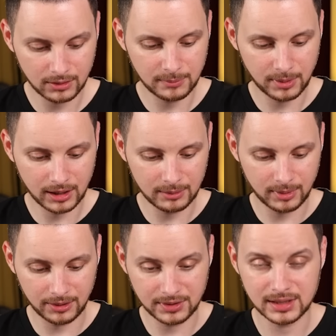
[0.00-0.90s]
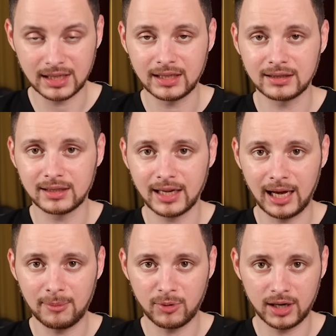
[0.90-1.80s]
only part about setting the
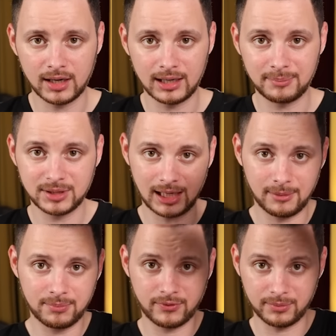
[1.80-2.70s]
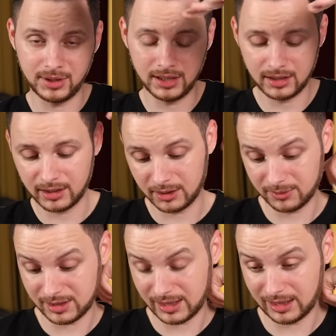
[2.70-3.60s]
camera up top from here, it
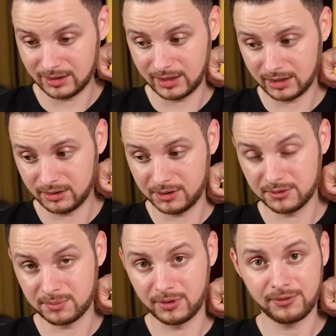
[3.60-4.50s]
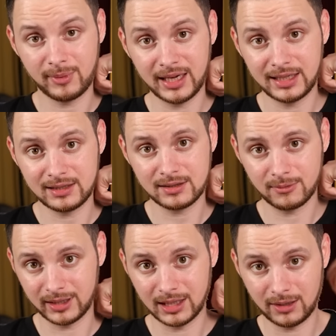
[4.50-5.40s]
was that I could use both my hands.
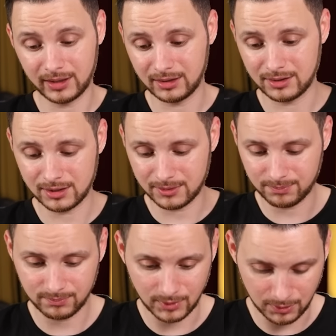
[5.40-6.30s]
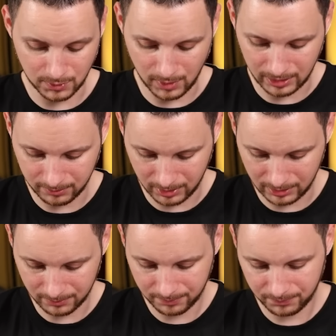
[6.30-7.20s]
Right now I can just use one, but
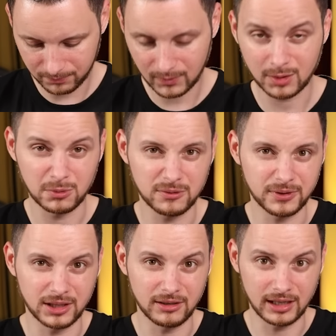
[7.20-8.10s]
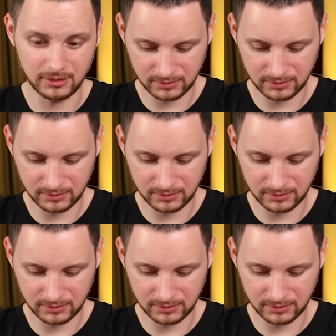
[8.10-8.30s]
we'll figure it out.